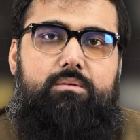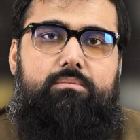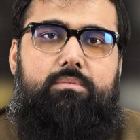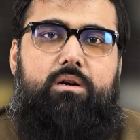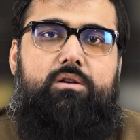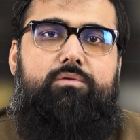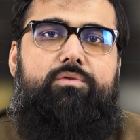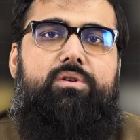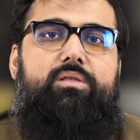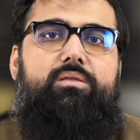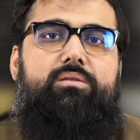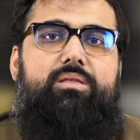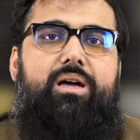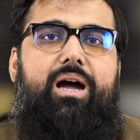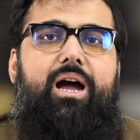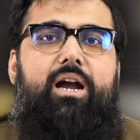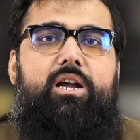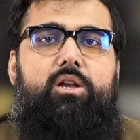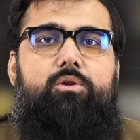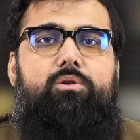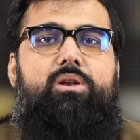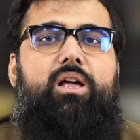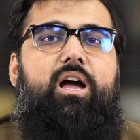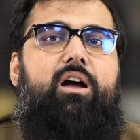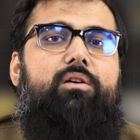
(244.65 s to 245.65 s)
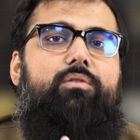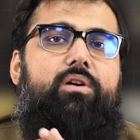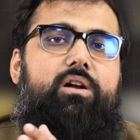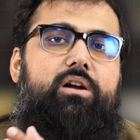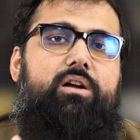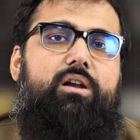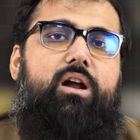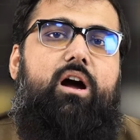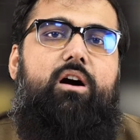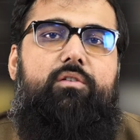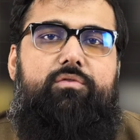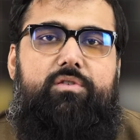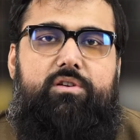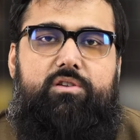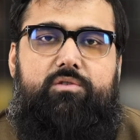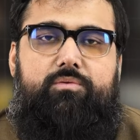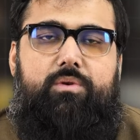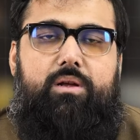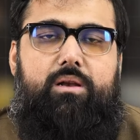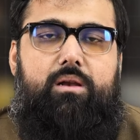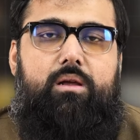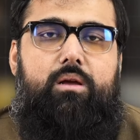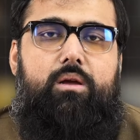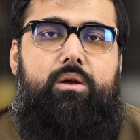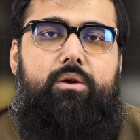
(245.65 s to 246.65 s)
but with that you'll have a graph as
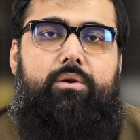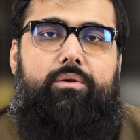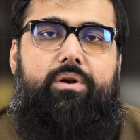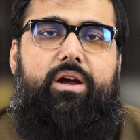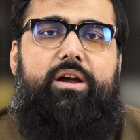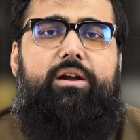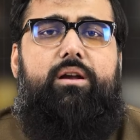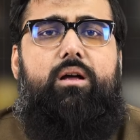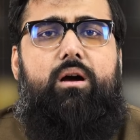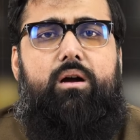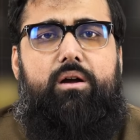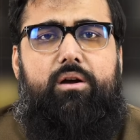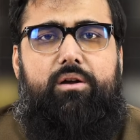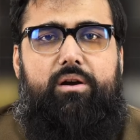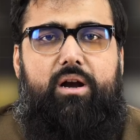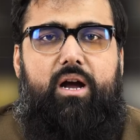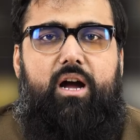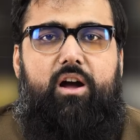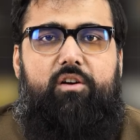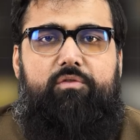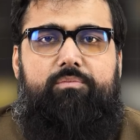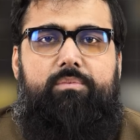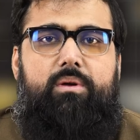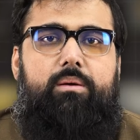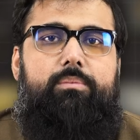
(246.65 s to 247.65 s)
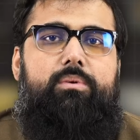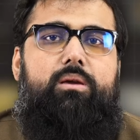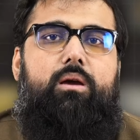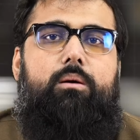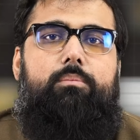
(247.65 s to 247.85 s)
well, right? A graph, maybe